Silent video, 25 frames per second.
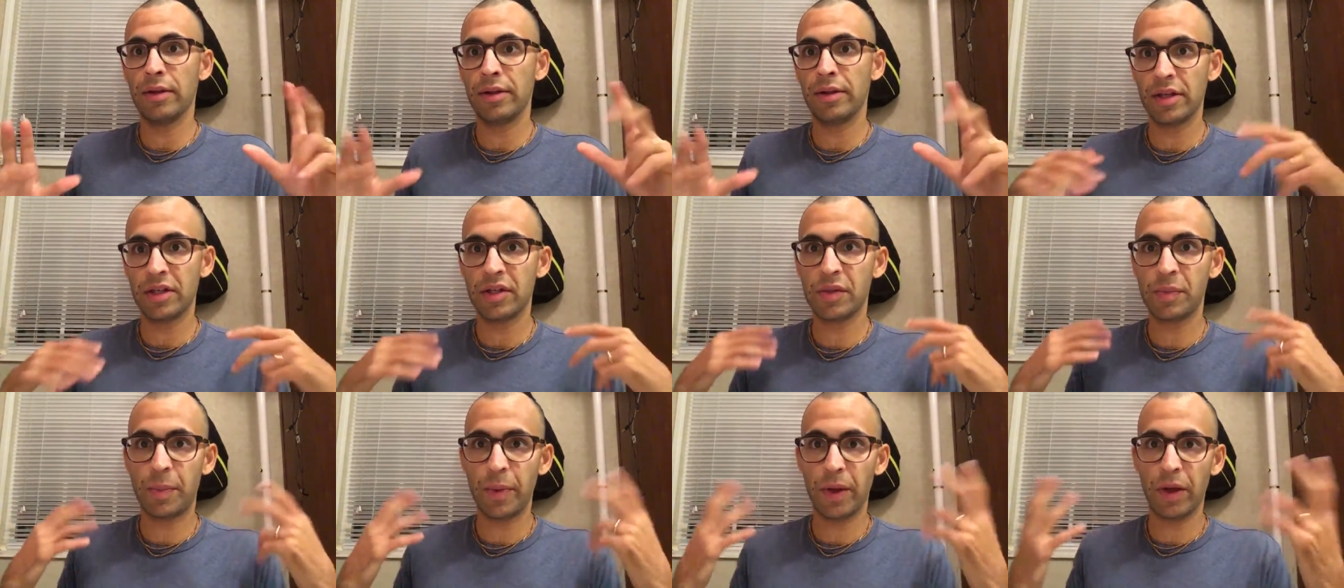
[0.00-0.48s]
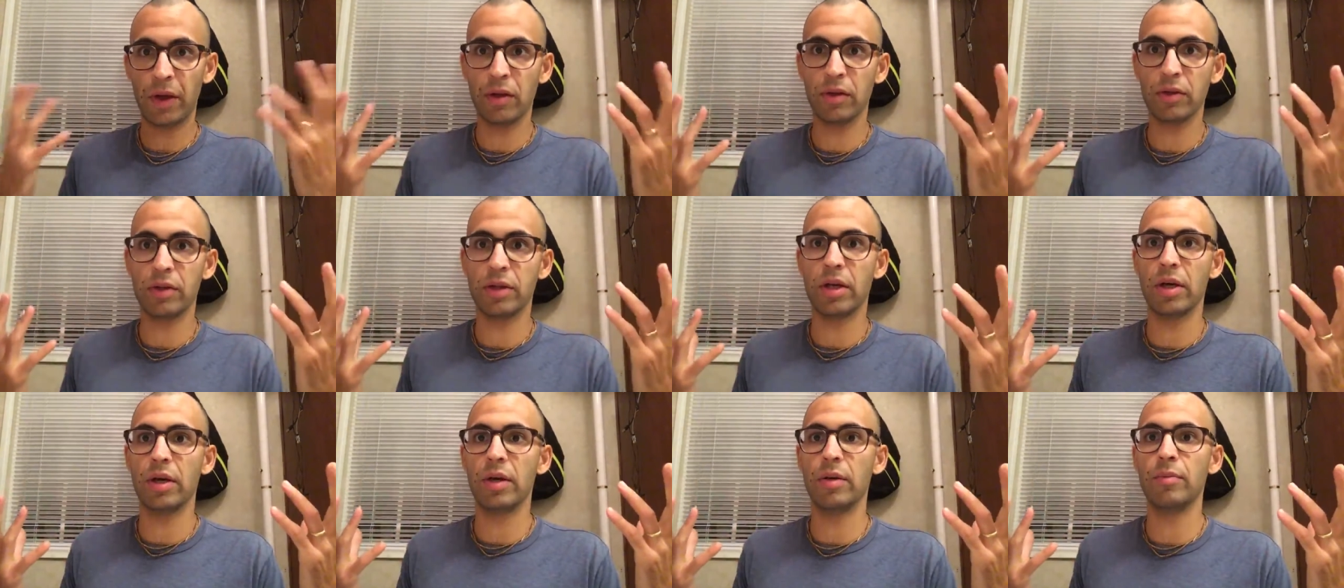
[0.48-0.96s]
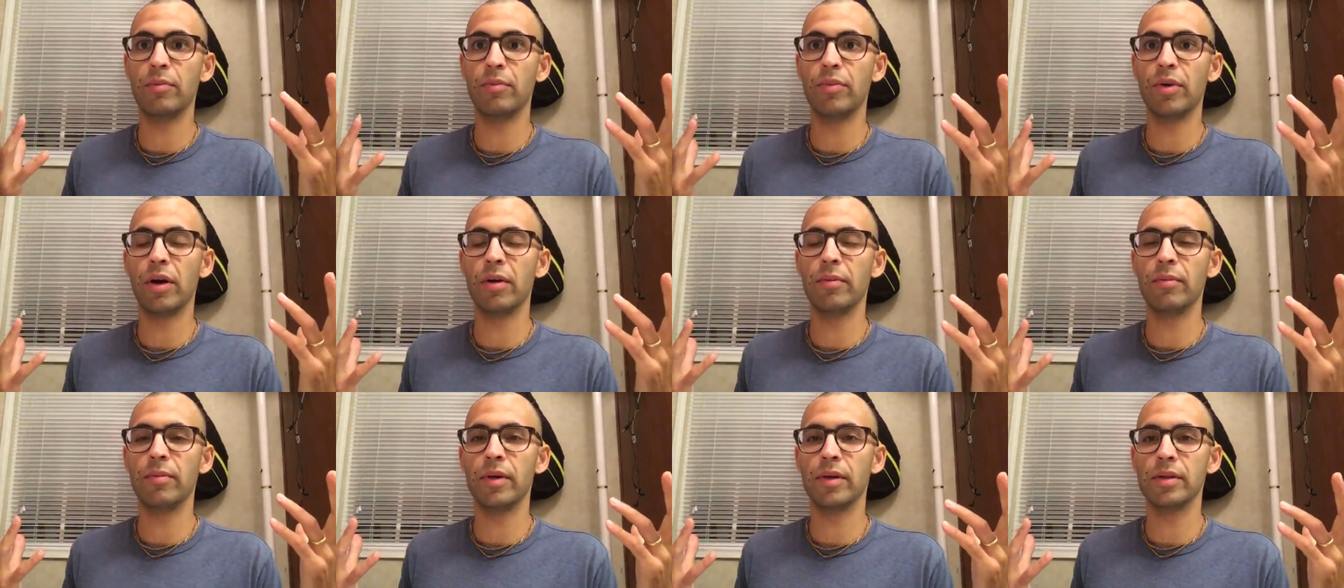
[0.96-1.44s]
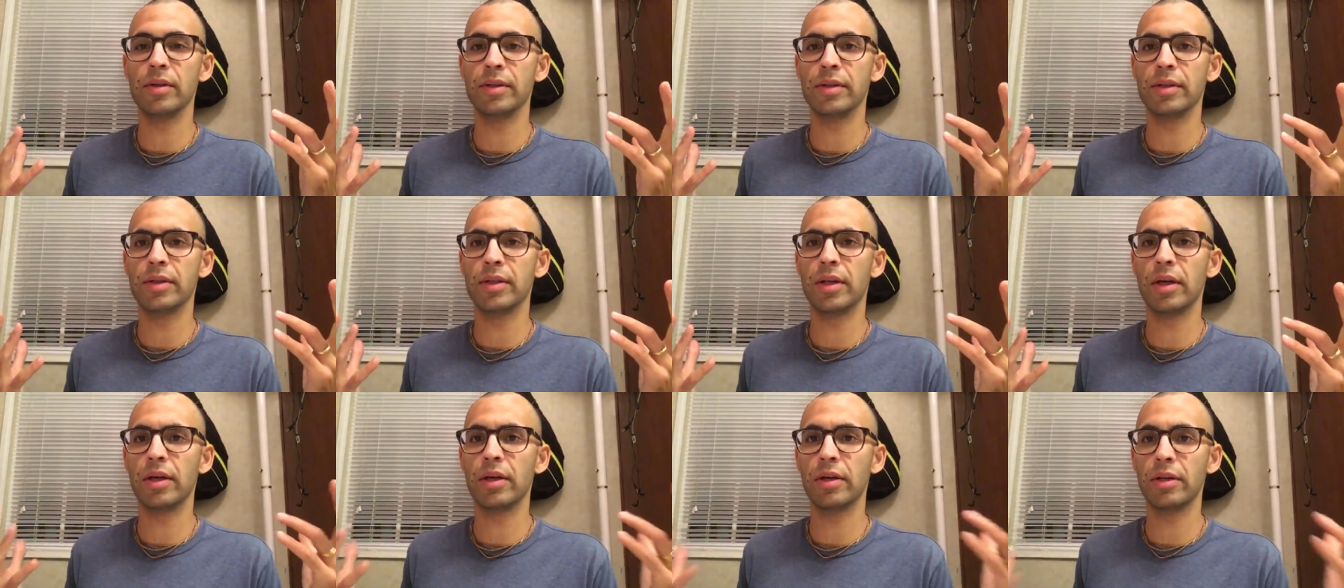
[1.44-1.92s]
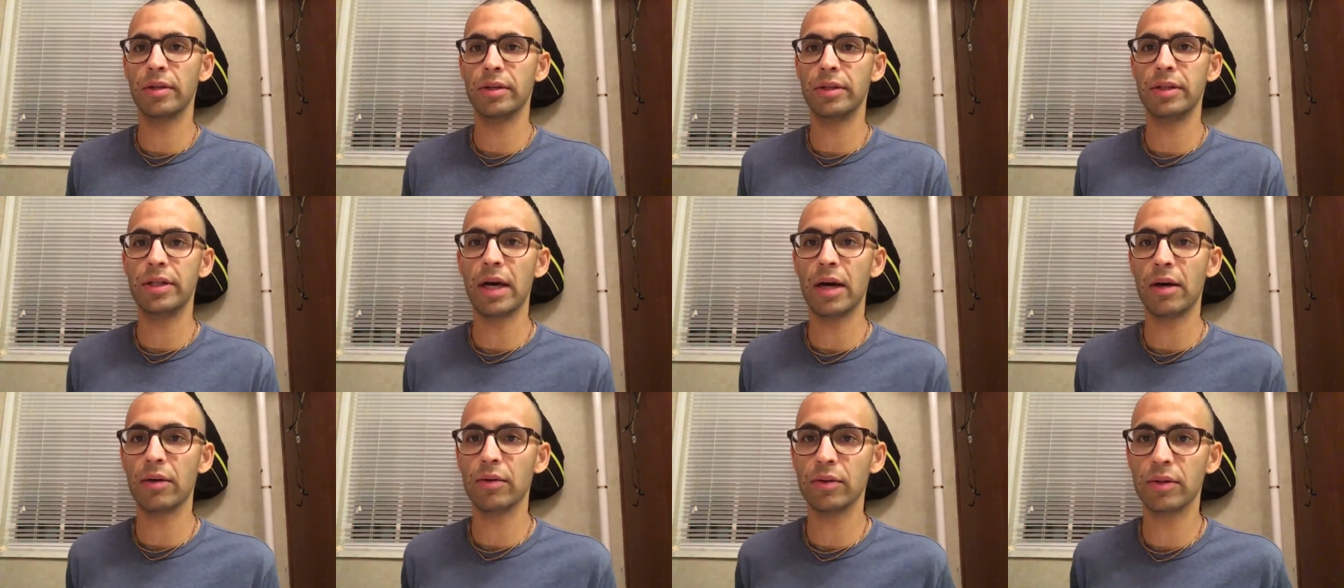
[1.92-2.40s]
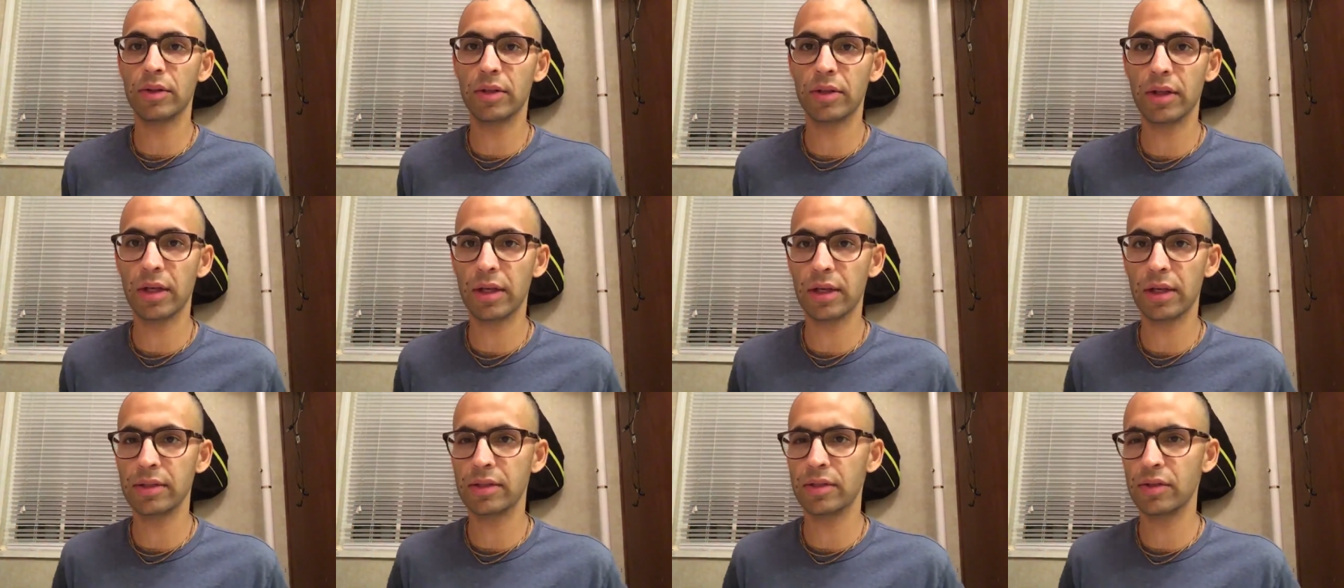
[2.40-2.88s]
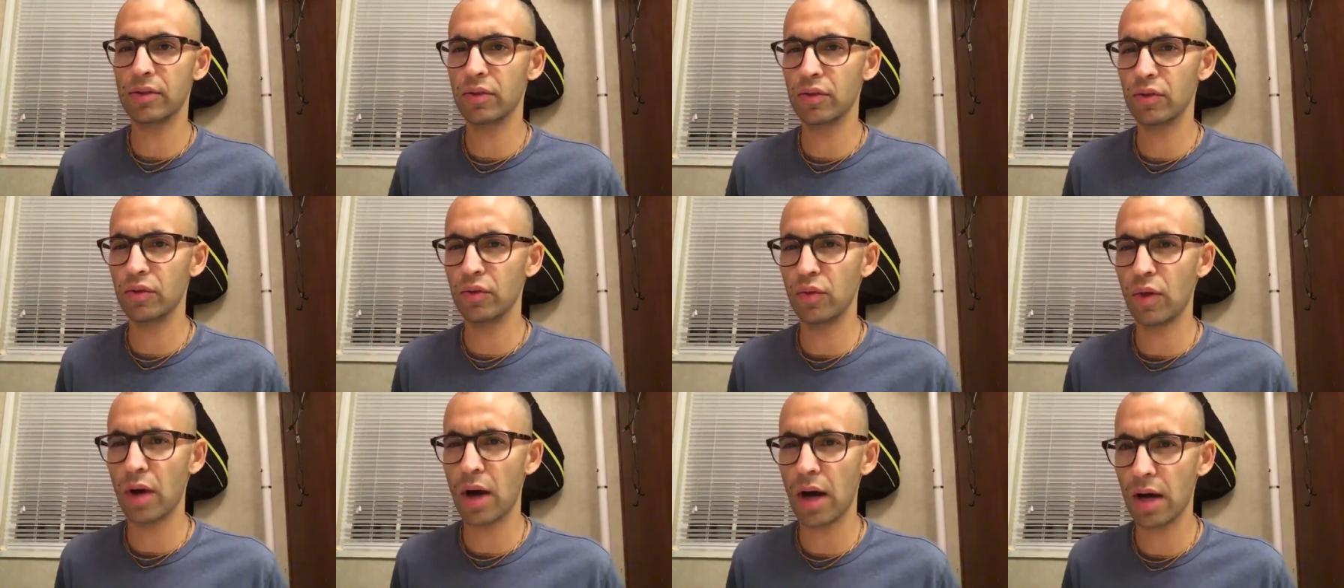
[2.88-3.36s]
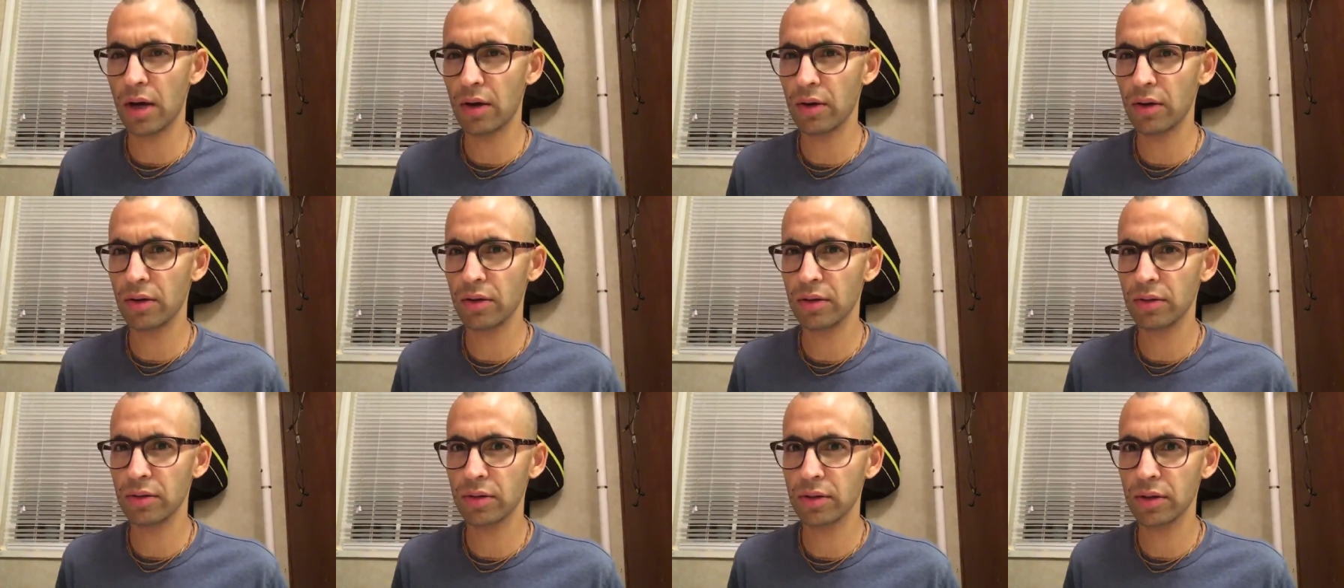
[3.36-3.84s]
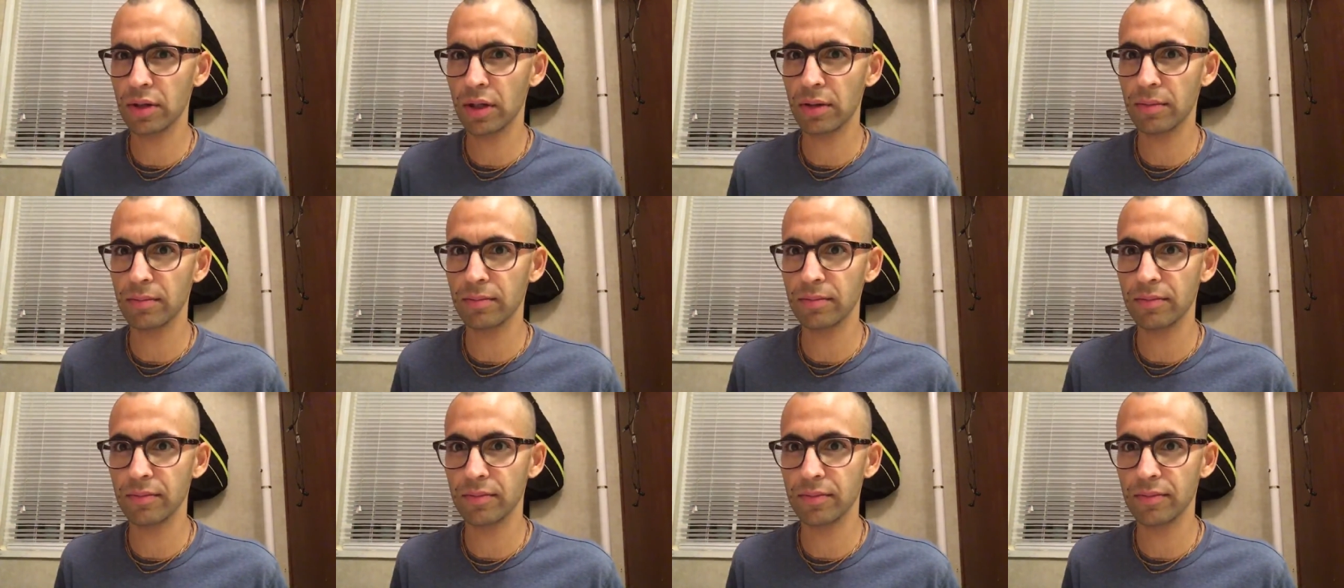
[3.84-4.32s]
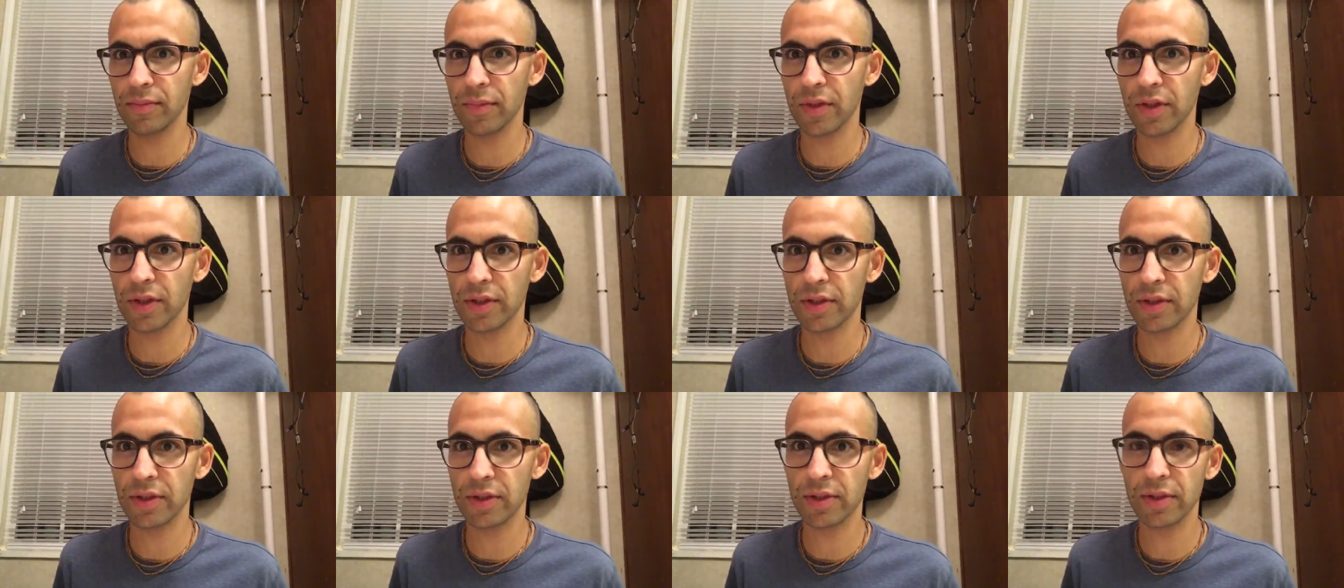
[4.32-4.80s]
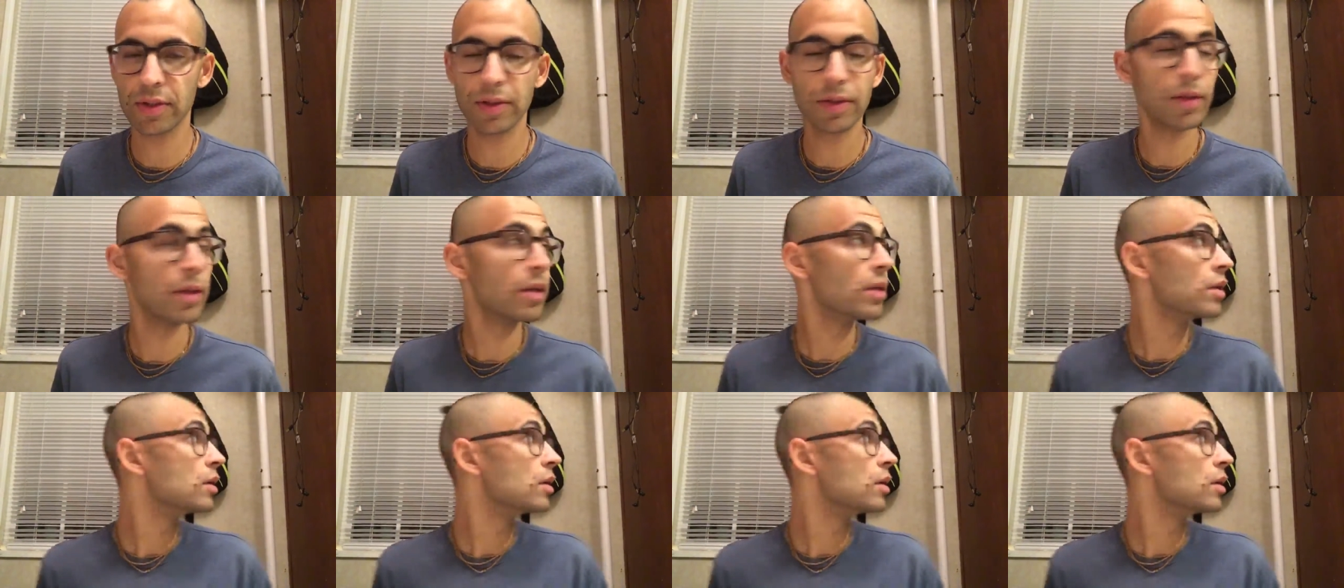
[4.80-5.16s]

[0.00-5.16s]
dispelled Brahma's doubt as to how come this